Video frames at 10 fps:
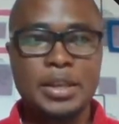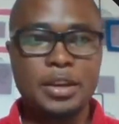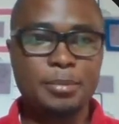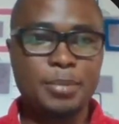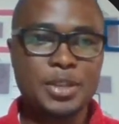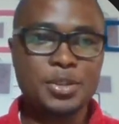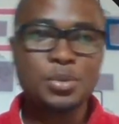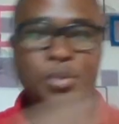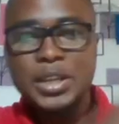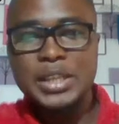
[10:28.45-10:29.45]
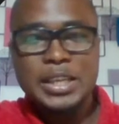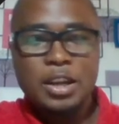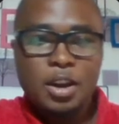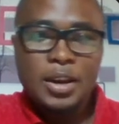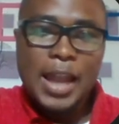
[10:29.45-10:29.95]
Number two, the
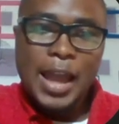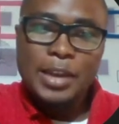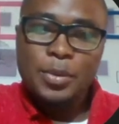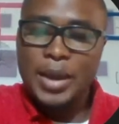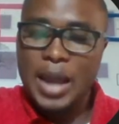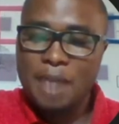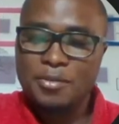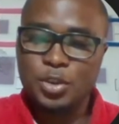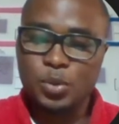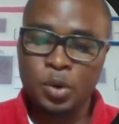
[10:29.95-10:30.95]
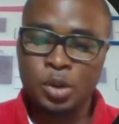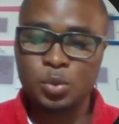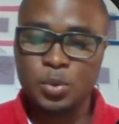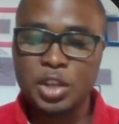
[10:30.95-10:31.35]
second line we have is what?